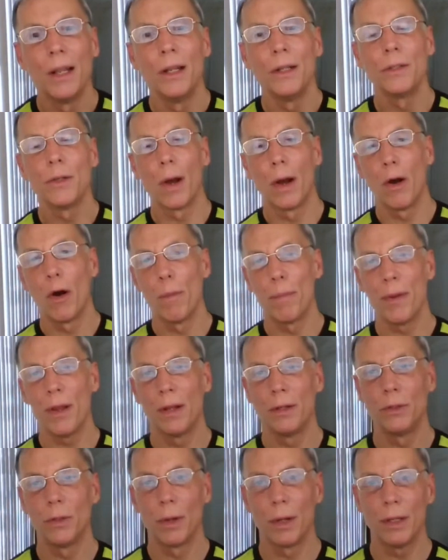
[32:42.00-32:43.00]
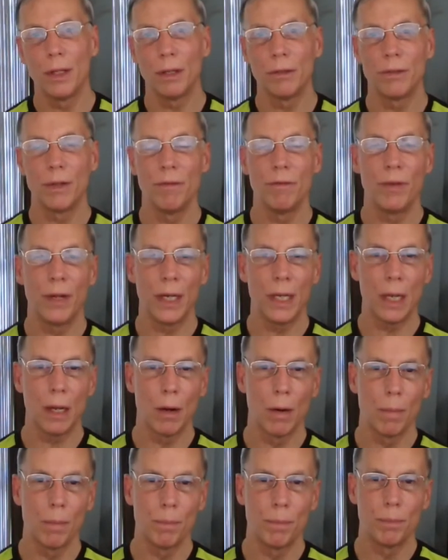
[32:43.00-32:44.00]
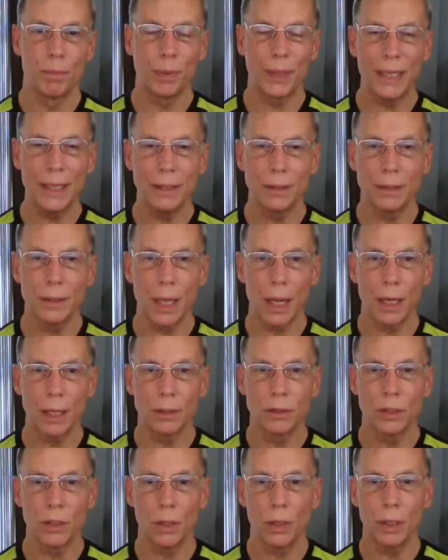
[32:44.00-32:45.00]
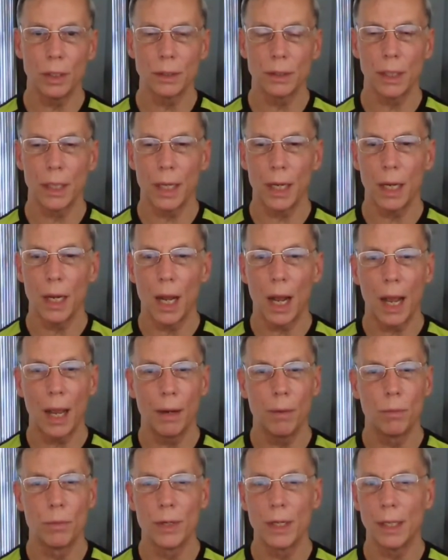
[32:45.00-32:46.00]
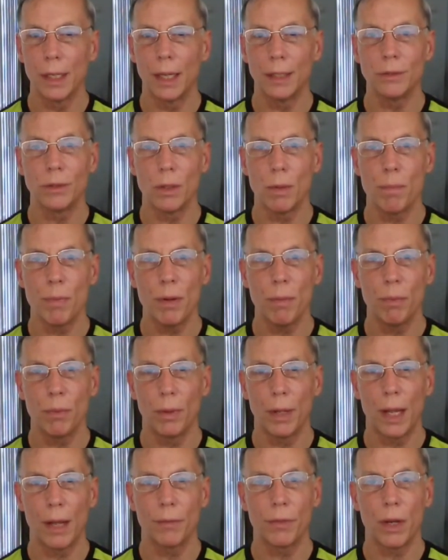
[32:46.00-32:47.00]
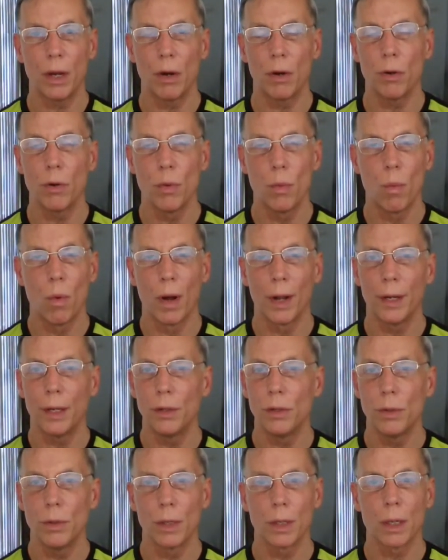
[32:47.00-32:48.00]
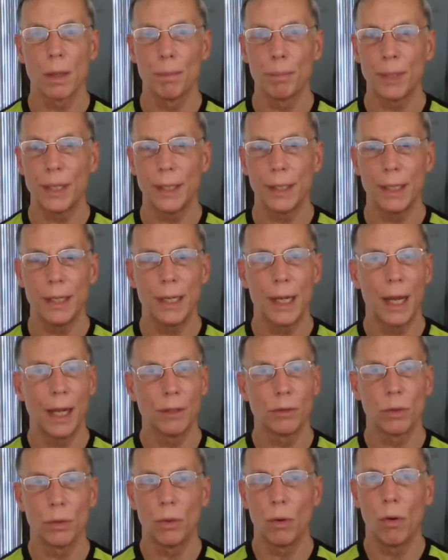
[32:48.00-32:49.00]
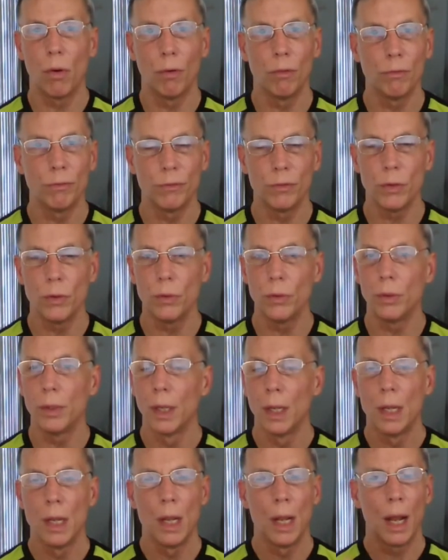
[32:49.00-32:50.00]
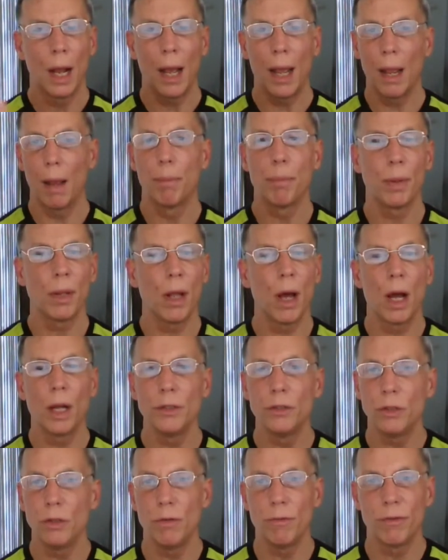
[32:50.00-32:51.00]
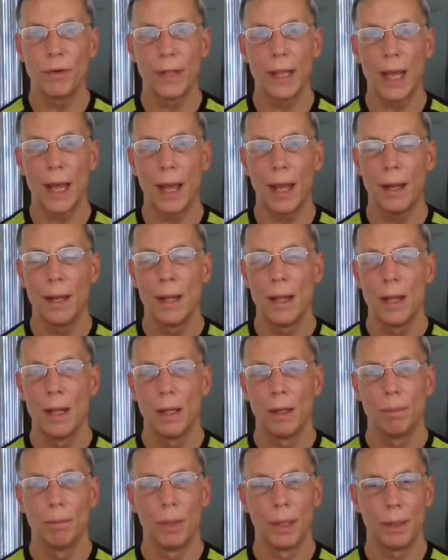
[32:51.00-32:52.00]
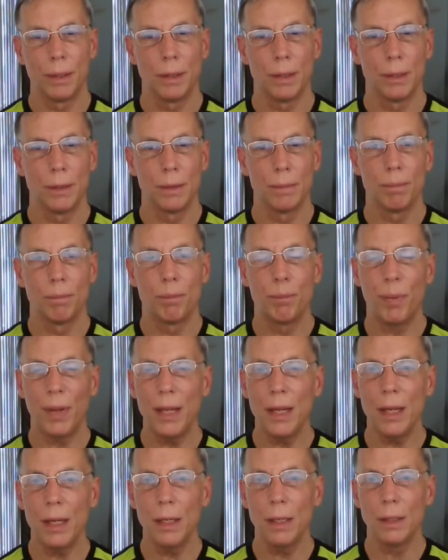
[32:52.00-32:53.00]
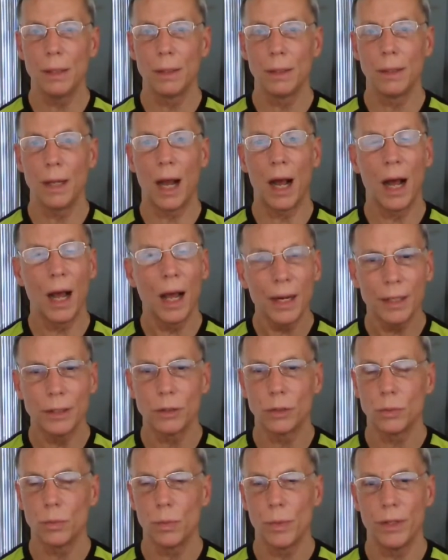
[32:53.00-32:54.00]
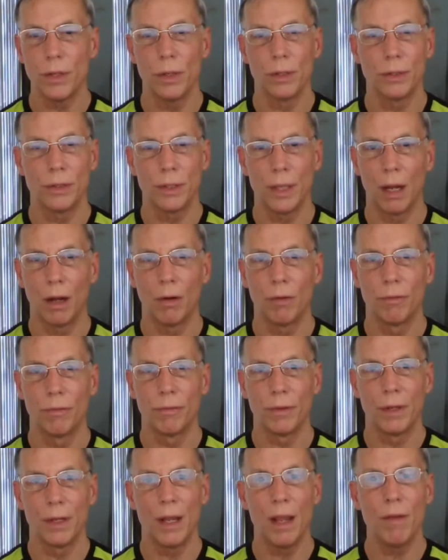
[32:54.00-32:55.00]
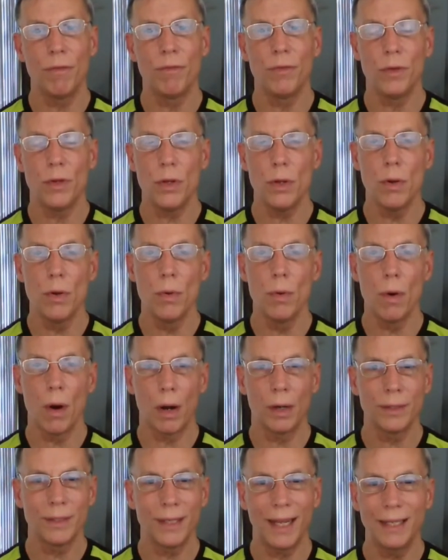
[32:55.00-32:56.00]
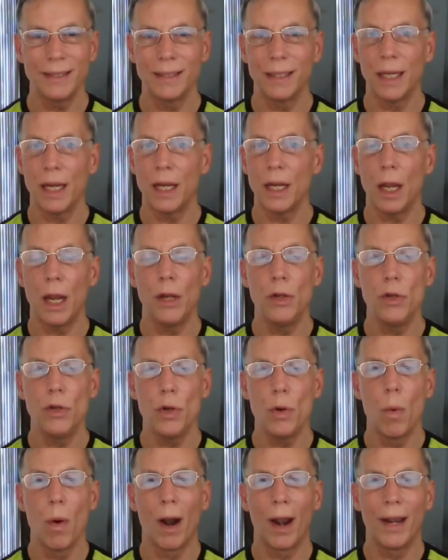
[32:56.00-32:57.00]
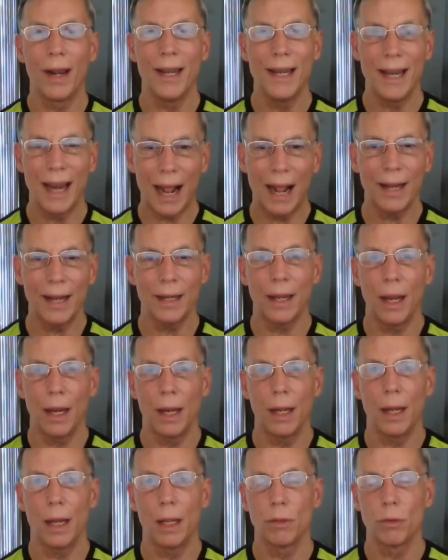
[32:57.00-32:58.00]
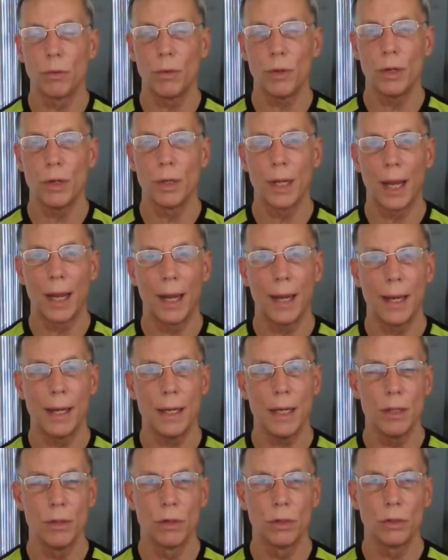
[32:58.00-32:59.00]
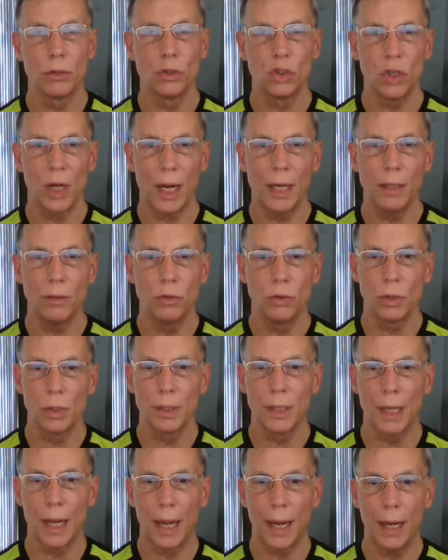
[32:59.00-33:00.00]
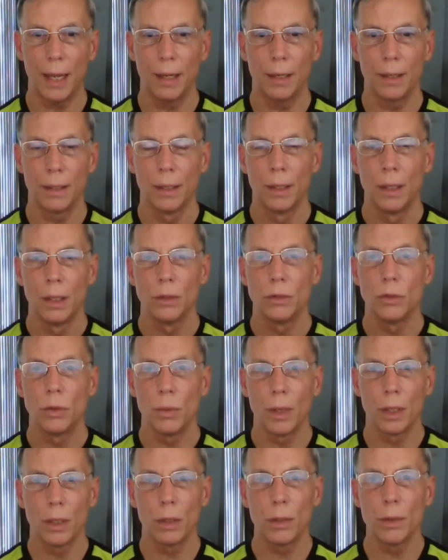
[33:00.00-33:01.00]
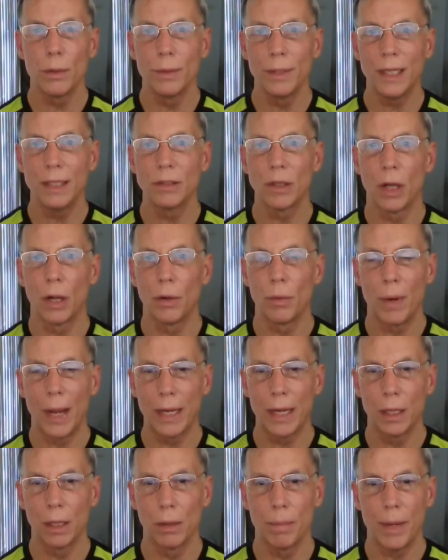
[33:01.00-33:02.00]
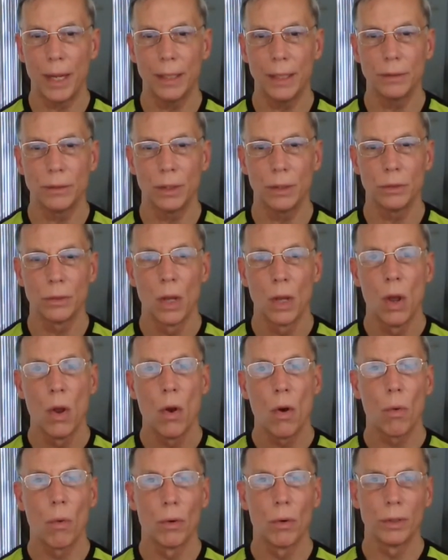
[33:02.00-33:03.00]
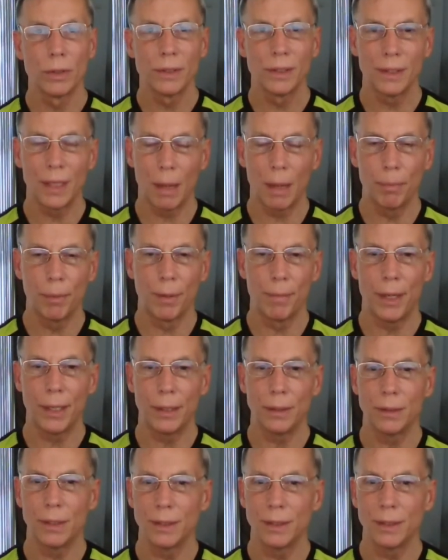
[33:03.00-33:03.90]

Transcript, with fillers: So I hope you enjoyed this in video. Please take it seriously. I realize there are people out there who want to do it completely natural, whole food. I applaud you for that. But be honest with yourself if you are tested and you are not getting it through your diet, either change your diet to include these on a regular basis or supplement